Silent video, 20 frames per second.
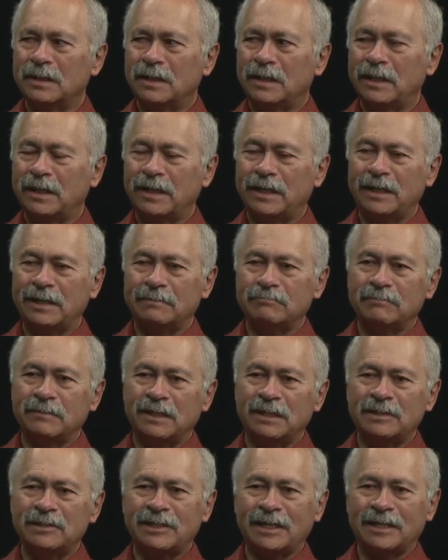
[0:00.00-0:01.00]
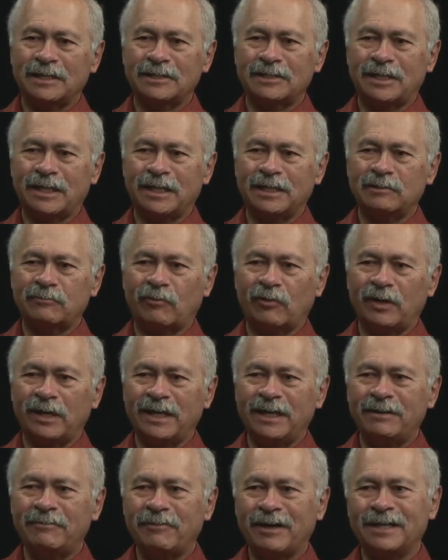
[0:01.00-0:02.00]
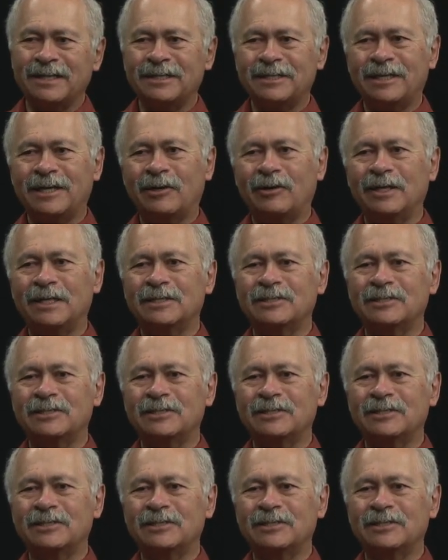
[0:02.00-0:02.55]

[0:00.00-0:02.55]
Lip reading: incel stands for involuntary